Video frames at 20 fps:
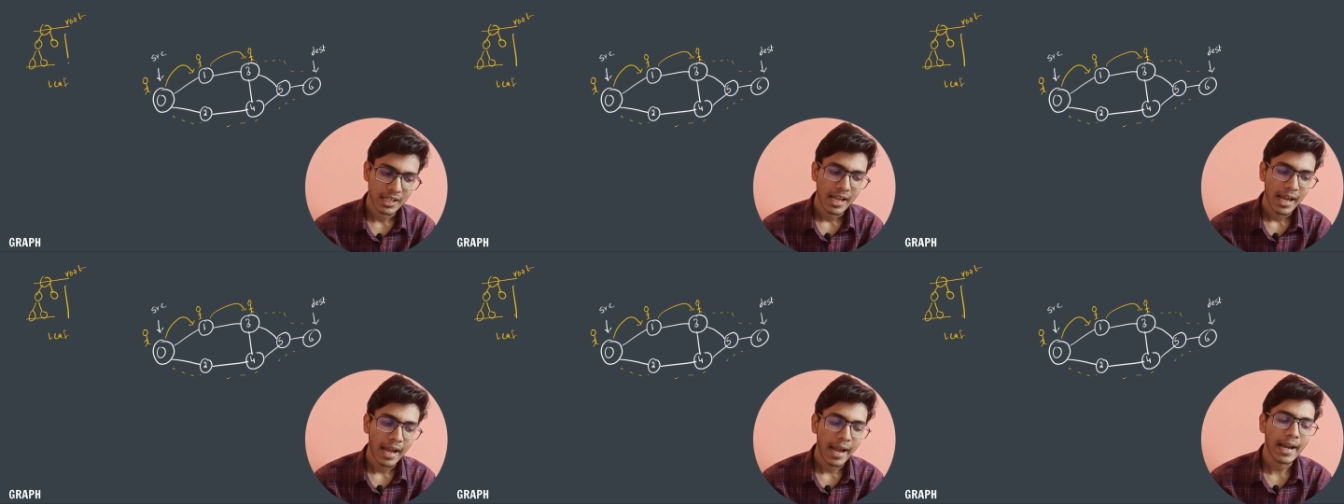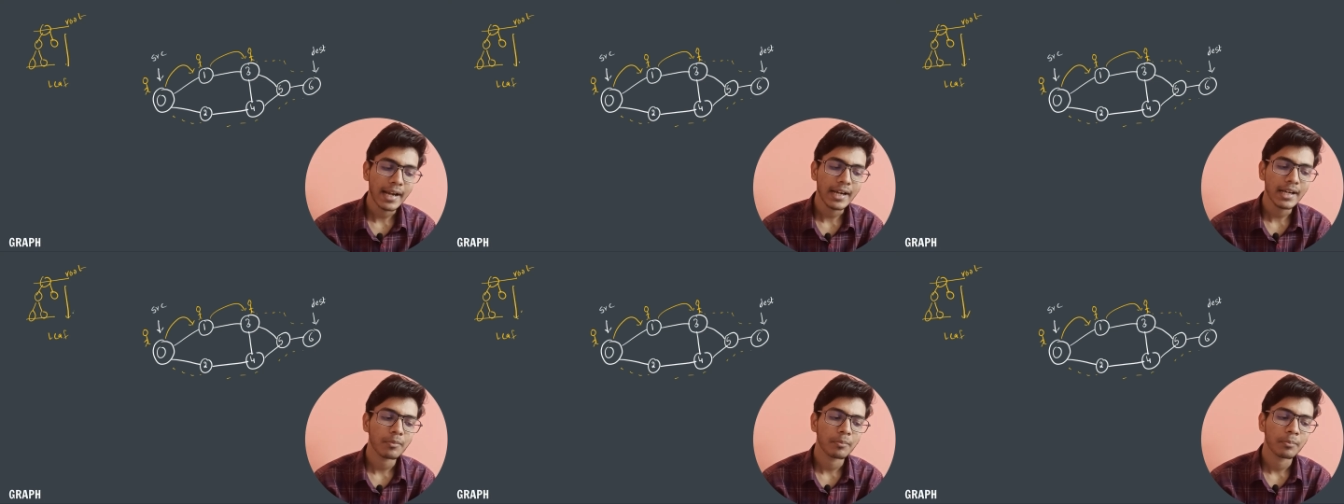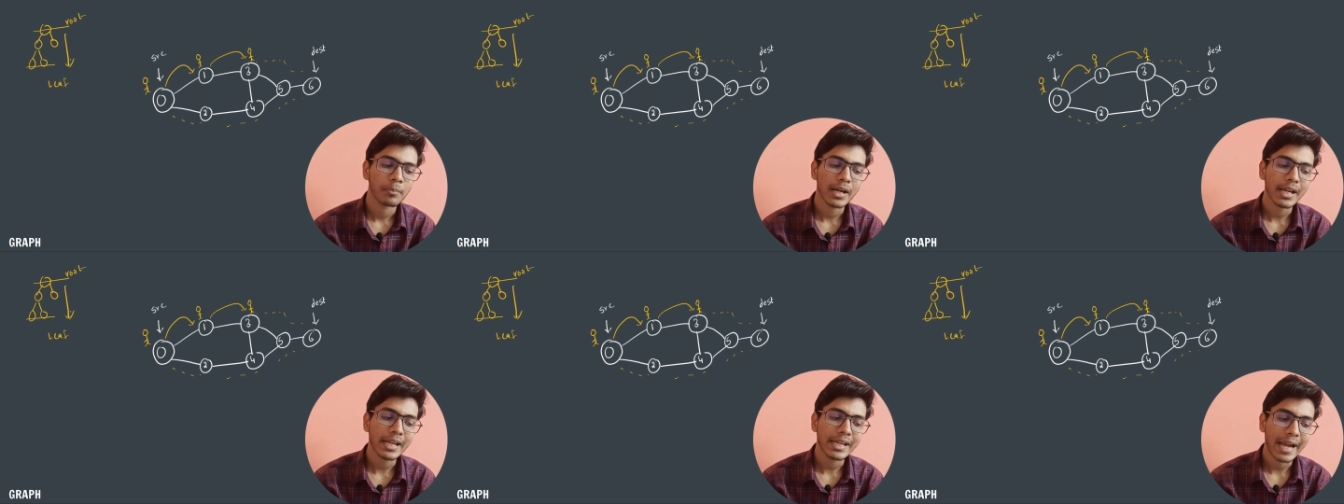and
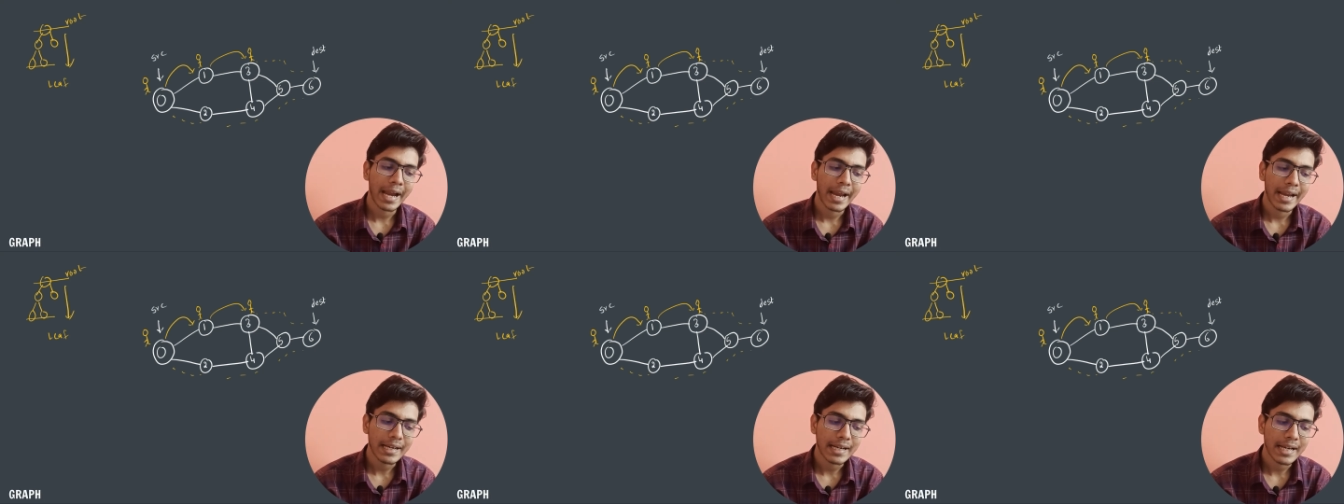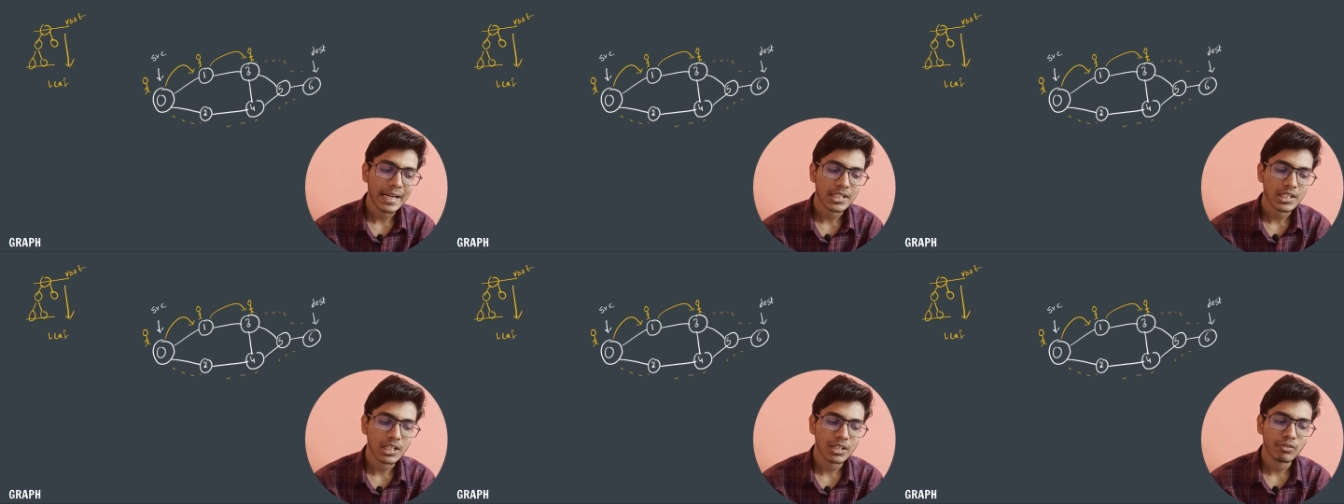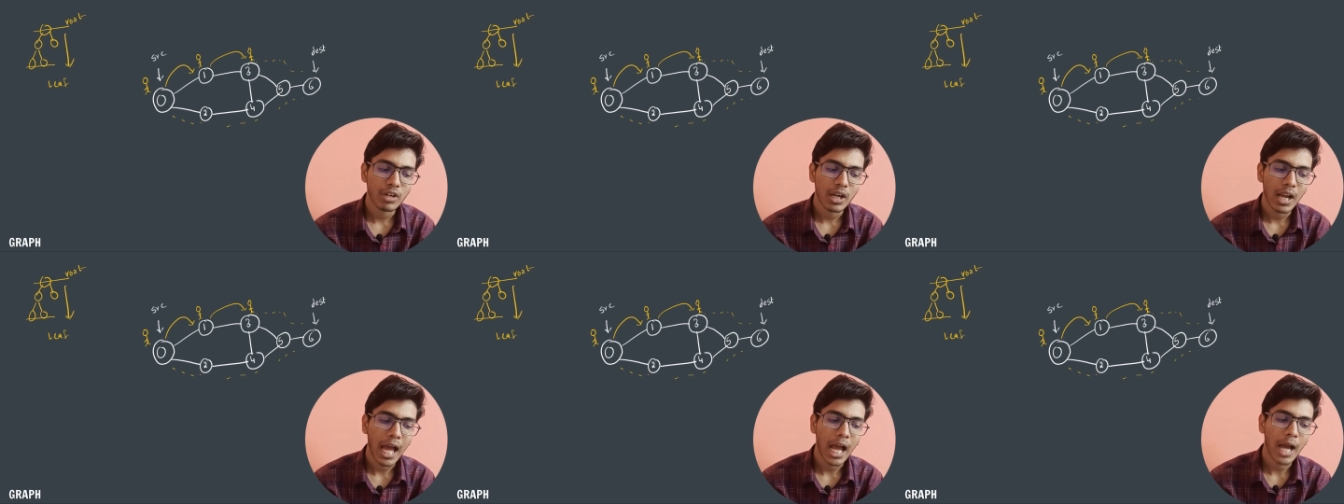my iteration
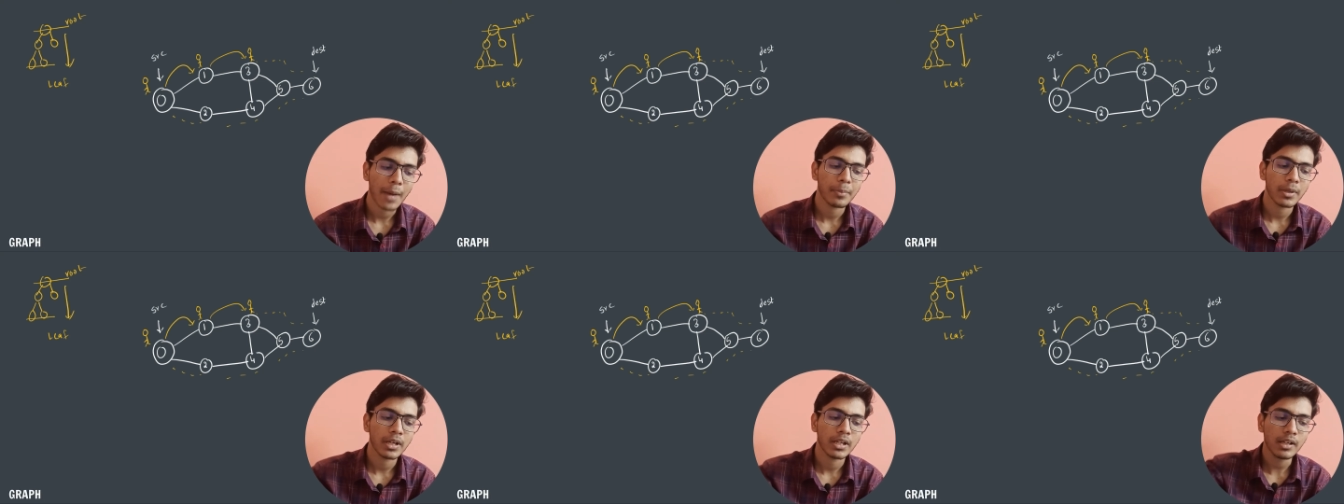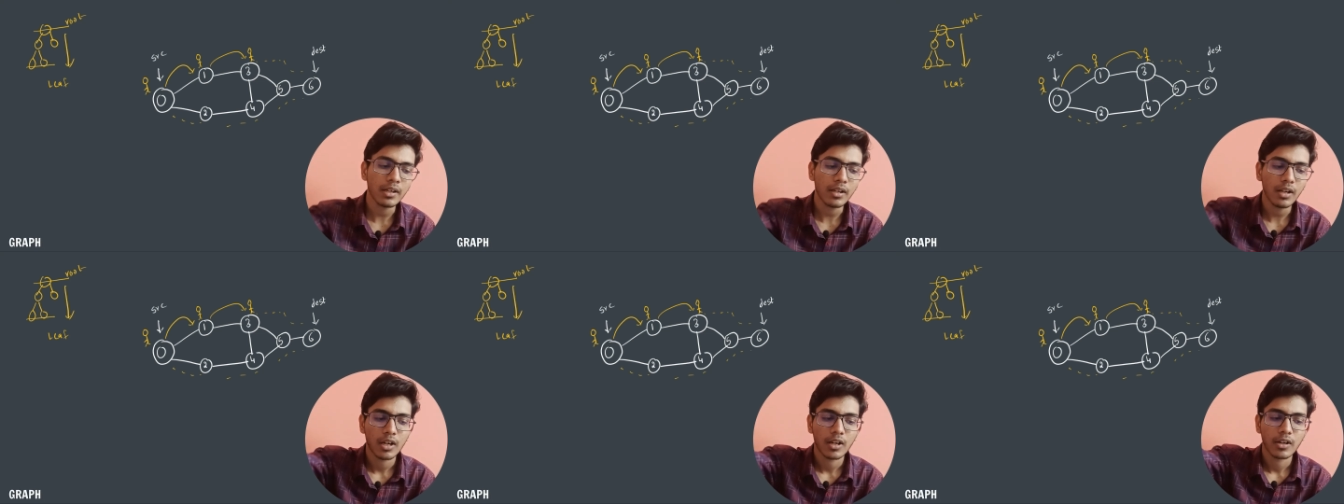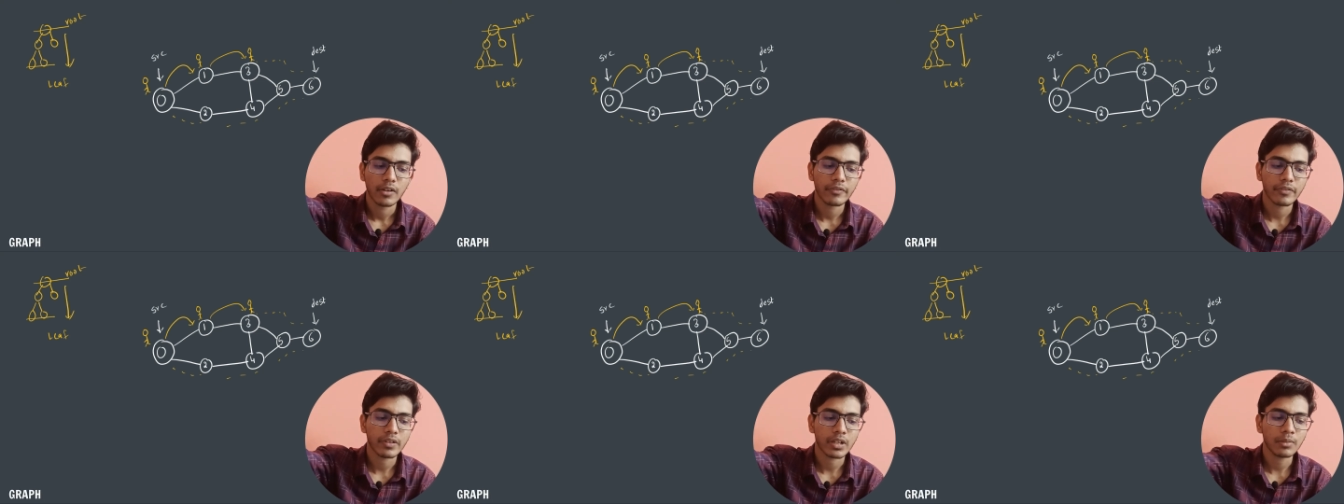will happen
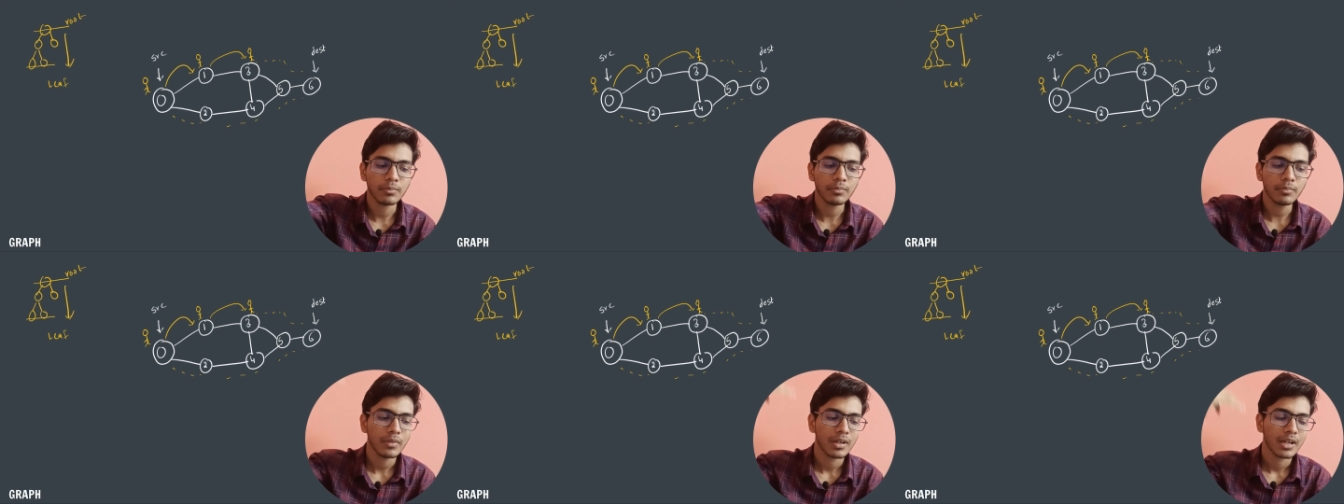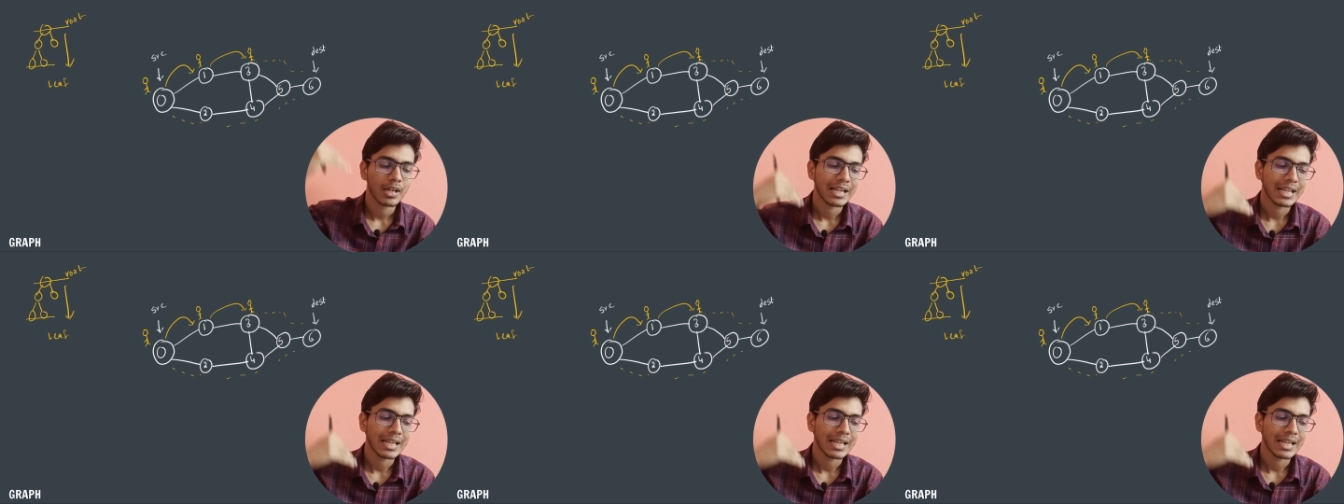from